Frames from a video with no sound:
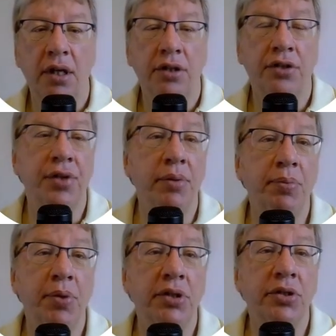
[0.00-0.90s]
The summer
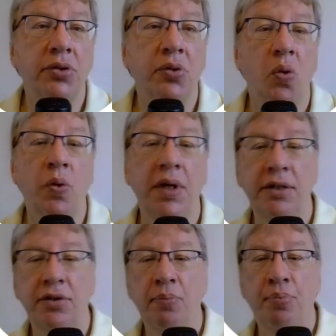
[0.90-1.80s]
birds were
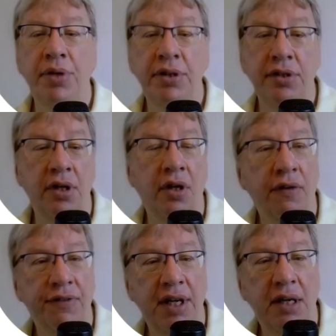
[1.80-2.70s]
the prisoner
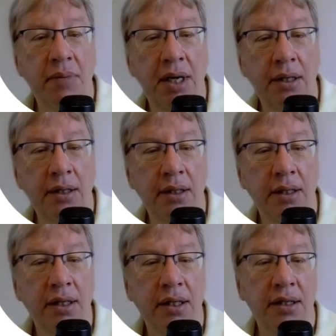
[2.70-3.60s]
of that man.
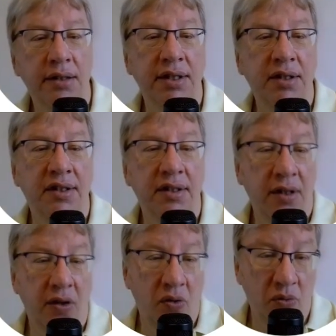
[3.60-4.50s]
That
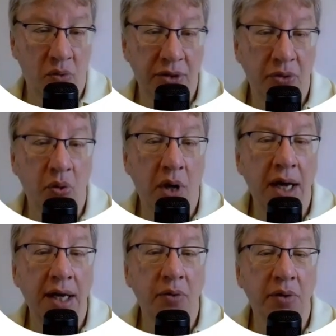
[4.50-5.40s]
was
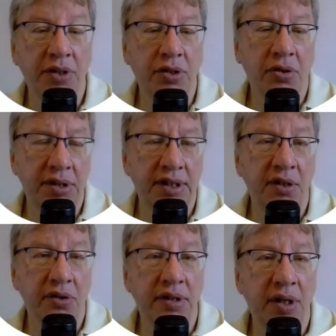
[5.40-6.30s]
why it was
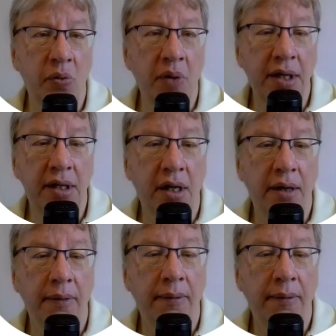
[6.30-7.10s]
continuously winter.